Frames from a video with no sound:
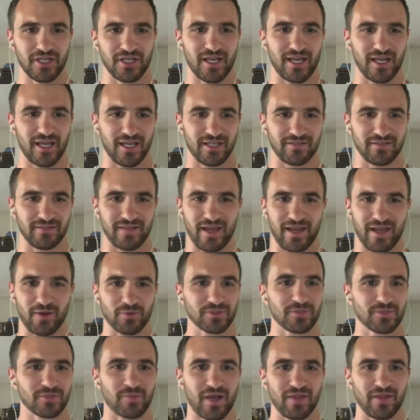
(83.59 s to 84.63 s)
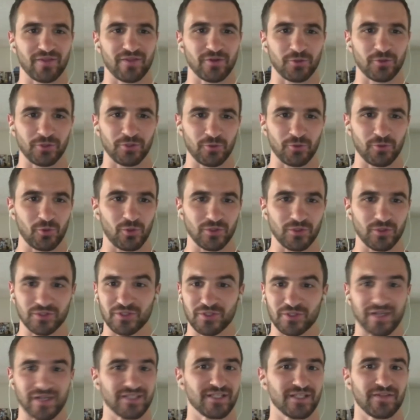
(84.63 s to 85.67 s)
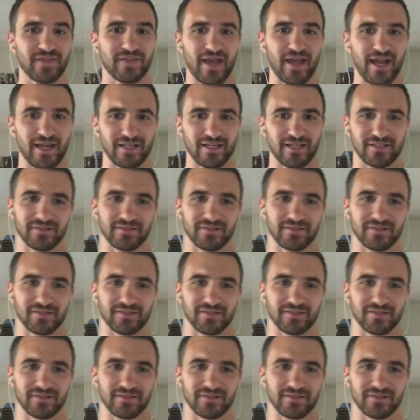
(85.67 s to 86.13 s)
And that was about the only rule. So I did that.